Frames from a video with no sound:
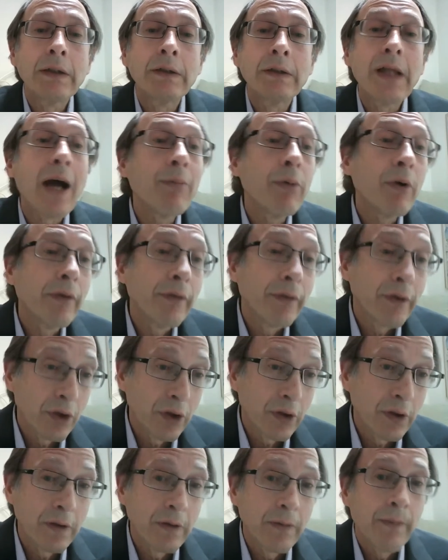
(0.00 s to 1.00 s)
double
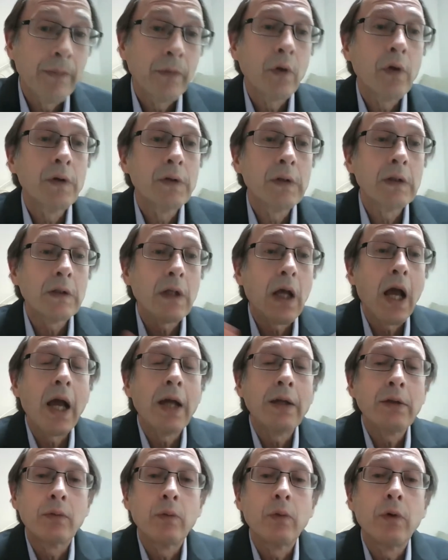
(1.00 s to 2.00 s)
vision because his
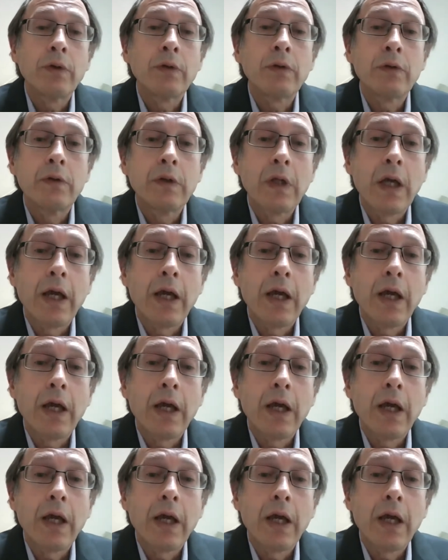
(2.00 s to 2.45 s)
eyes weren't